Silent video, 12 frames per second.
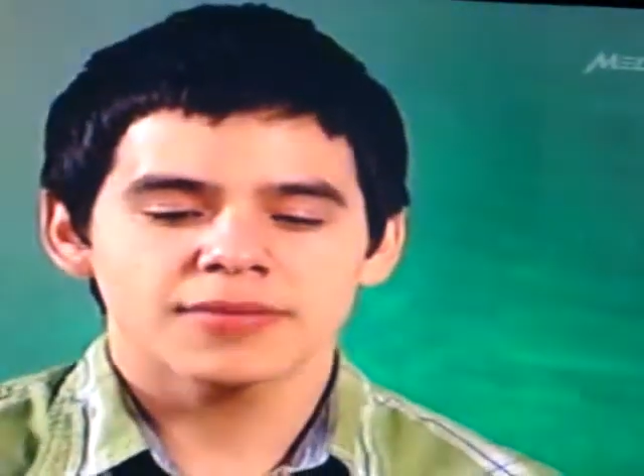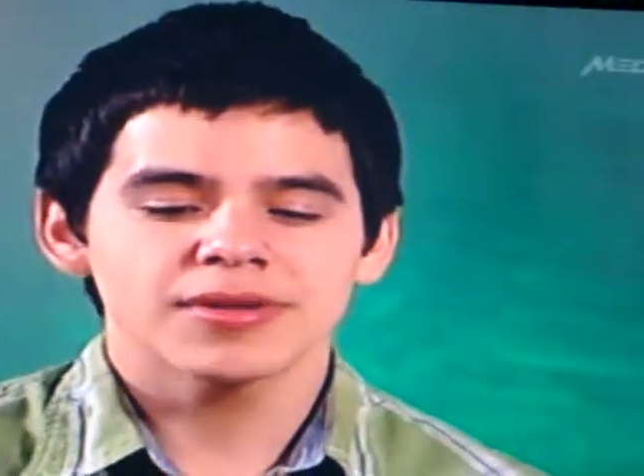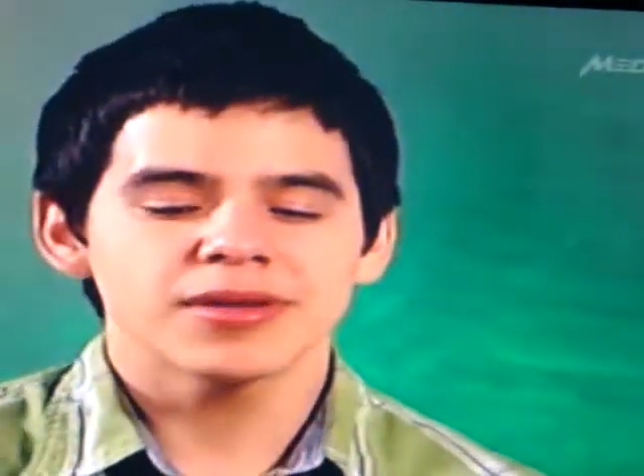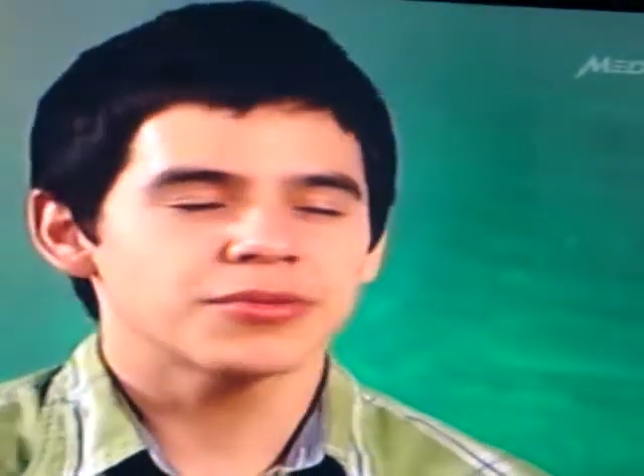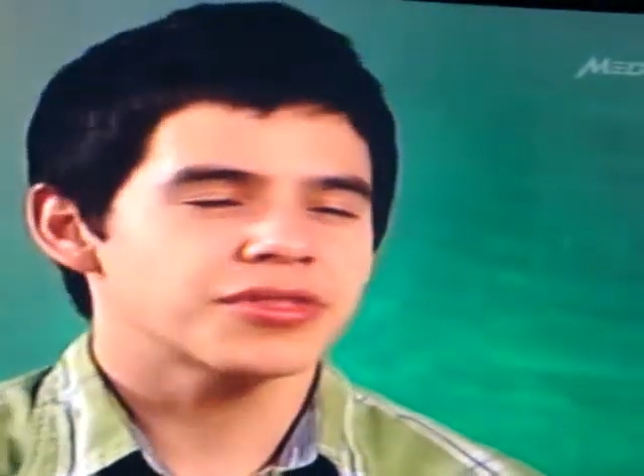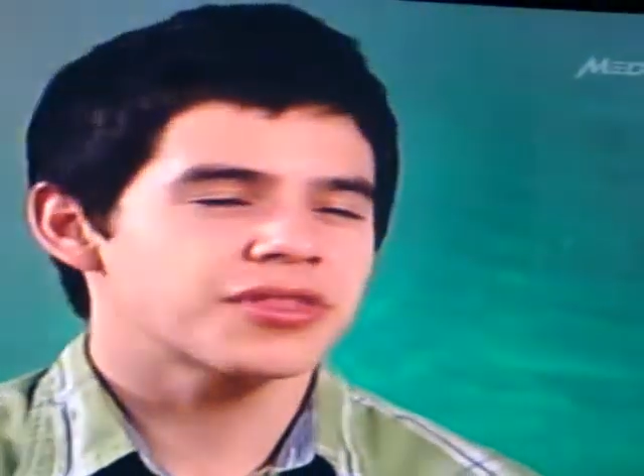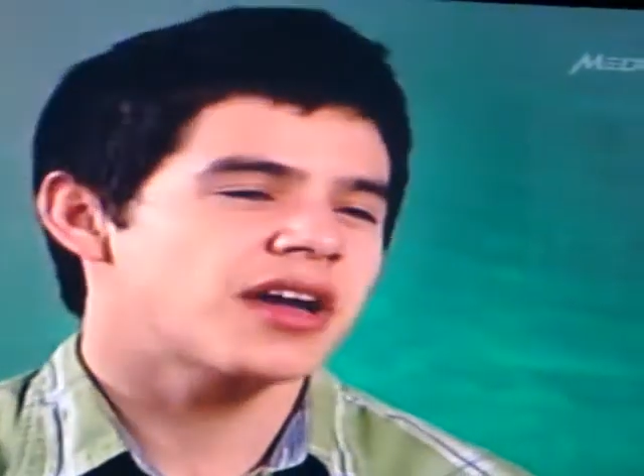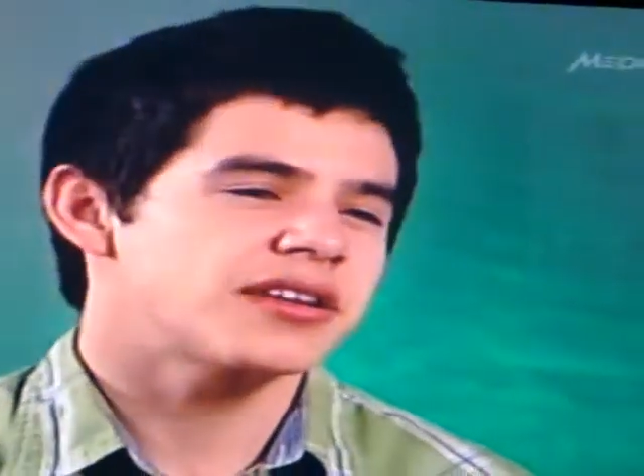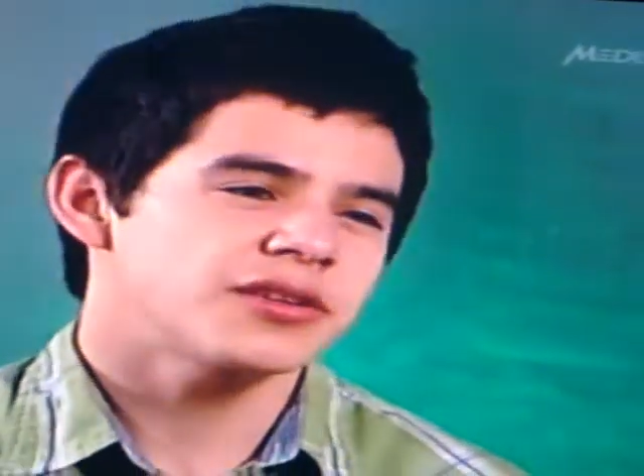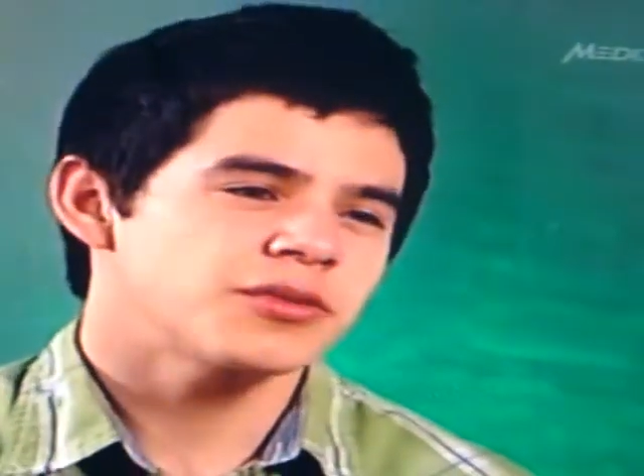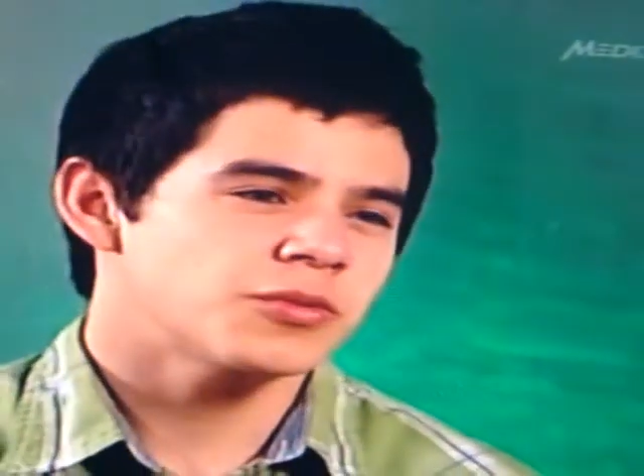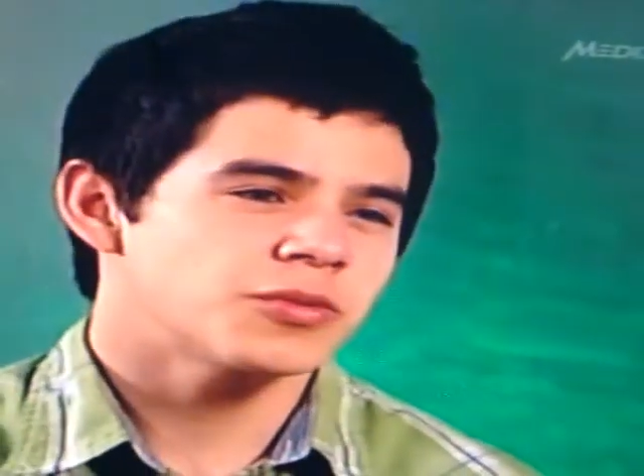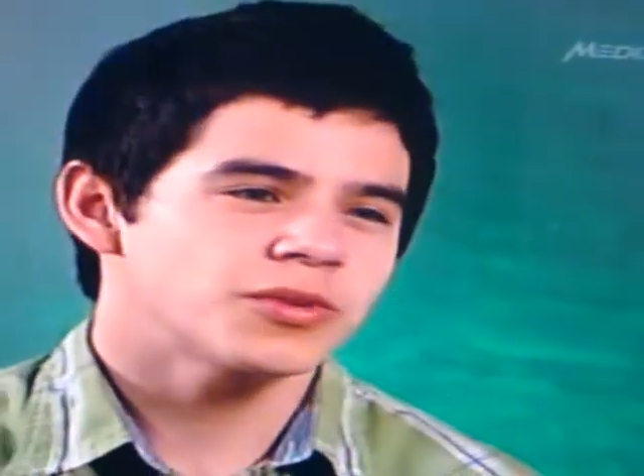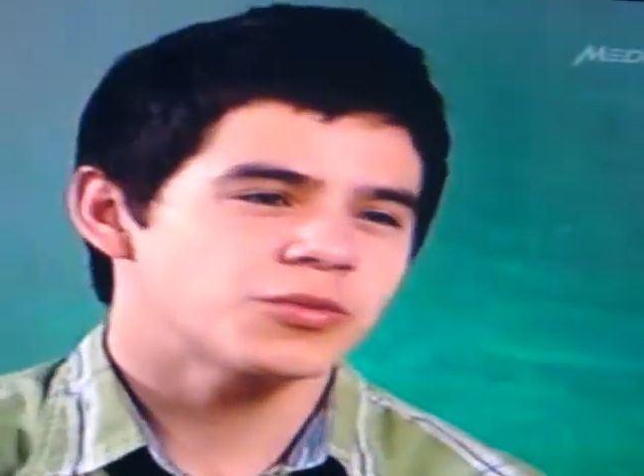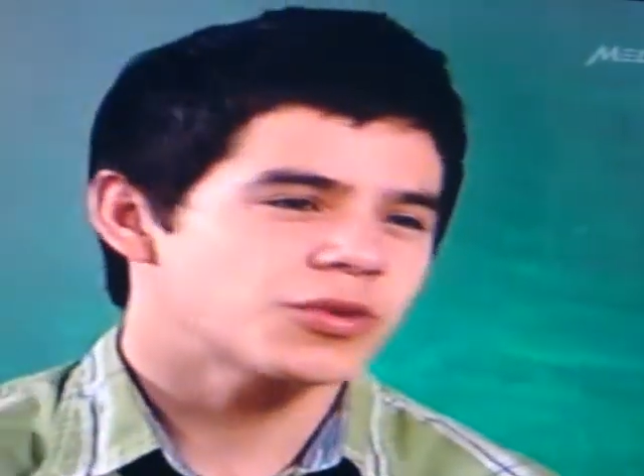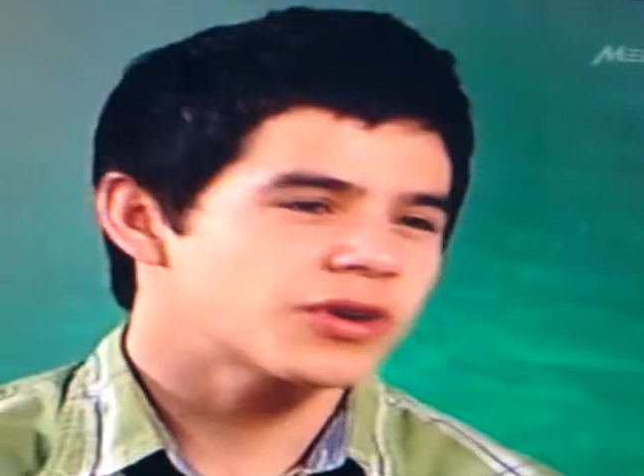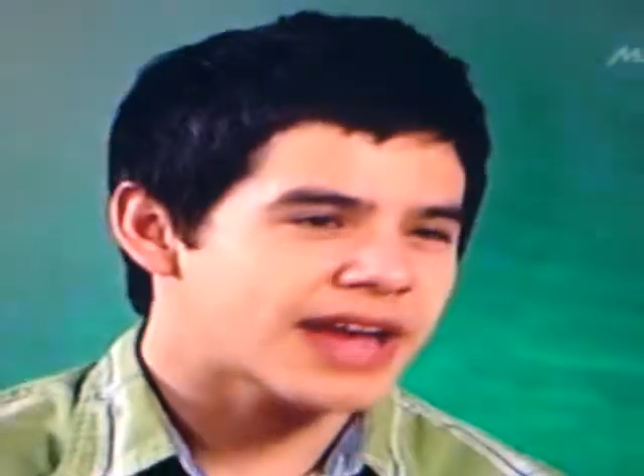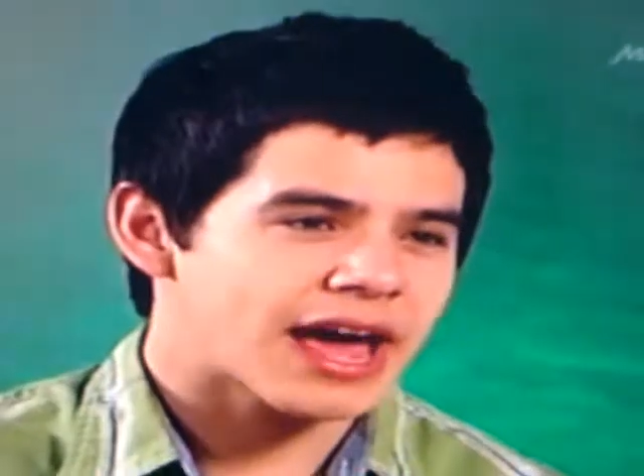people thought wouldn't
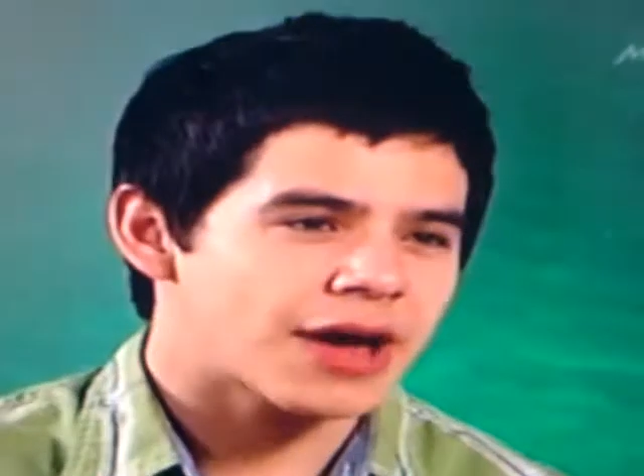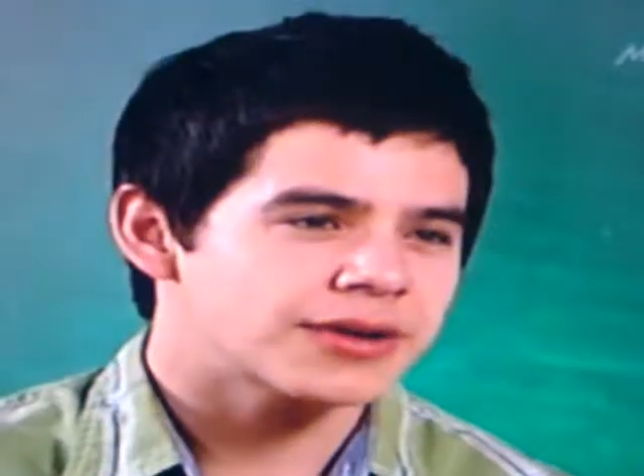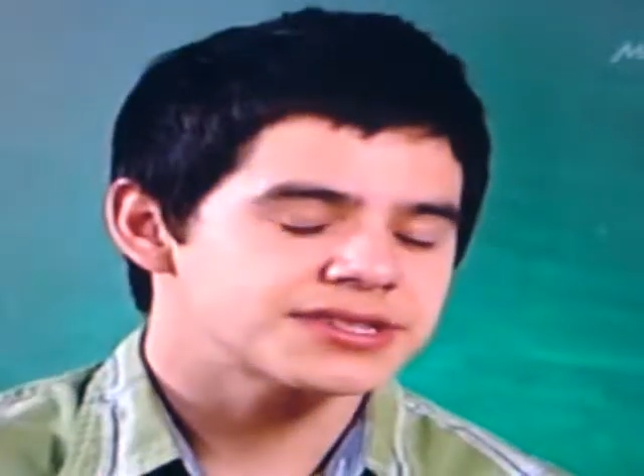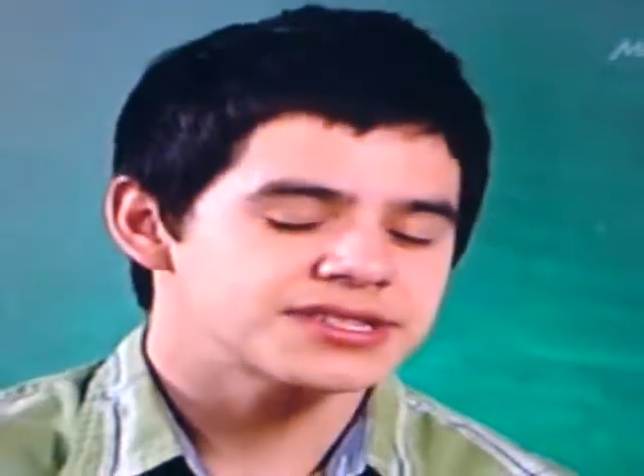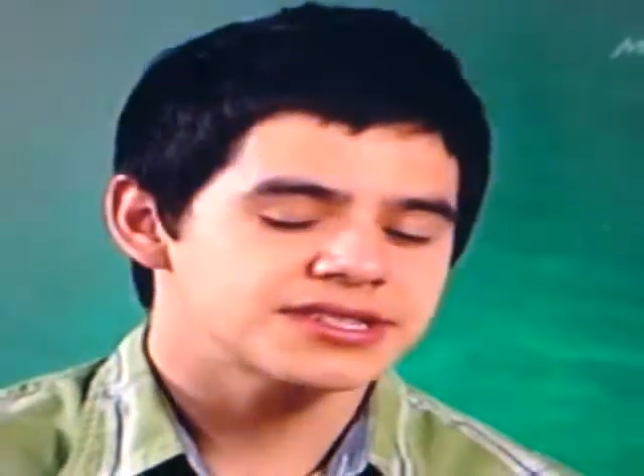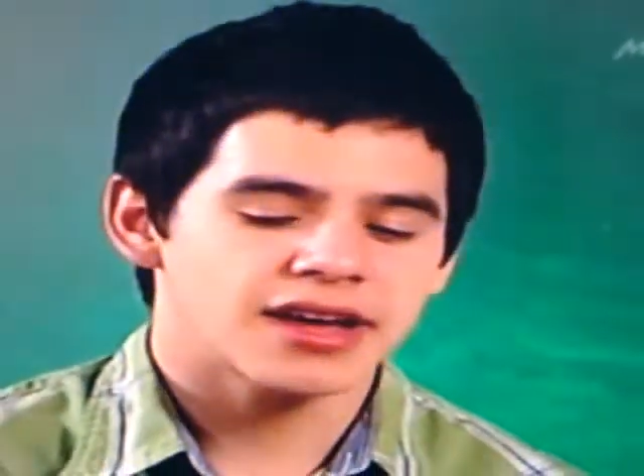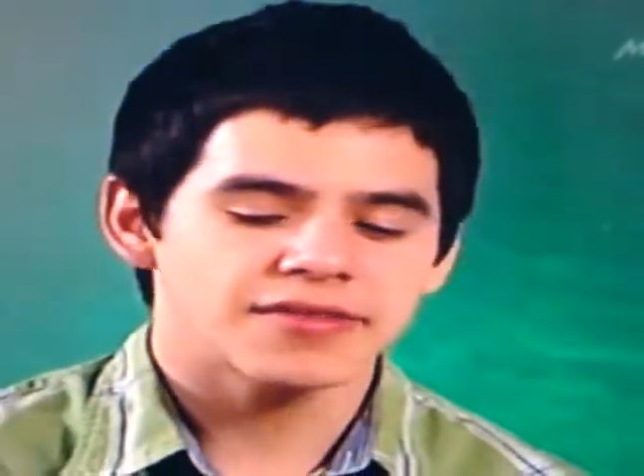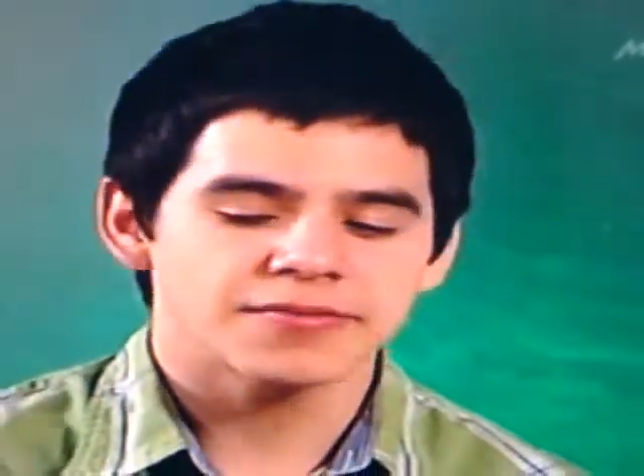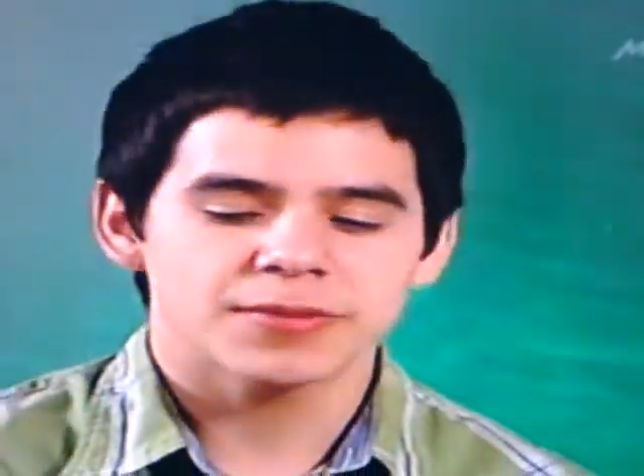work out and stuff,